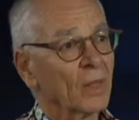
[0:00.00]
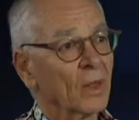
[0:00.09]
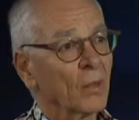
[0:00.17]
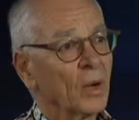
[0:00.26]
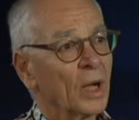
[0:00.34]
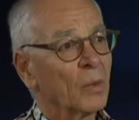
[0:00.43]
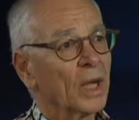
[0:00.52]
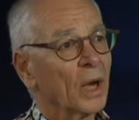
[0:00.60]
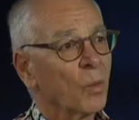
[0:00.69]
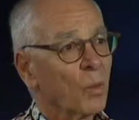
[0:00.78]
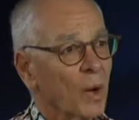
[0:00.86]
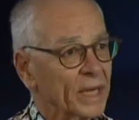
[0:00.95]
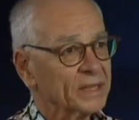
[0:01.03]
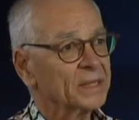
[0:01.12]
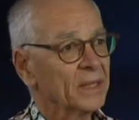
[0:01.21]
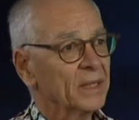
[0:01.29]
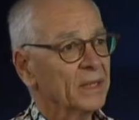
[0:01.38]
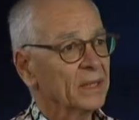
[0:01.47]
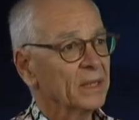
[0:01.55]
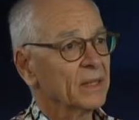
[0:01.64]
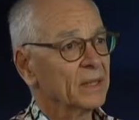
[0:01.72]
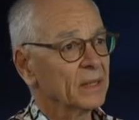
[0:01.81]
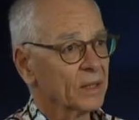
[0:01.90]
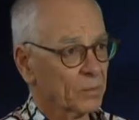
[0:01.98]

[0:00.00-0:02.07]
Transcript: where we are wasting the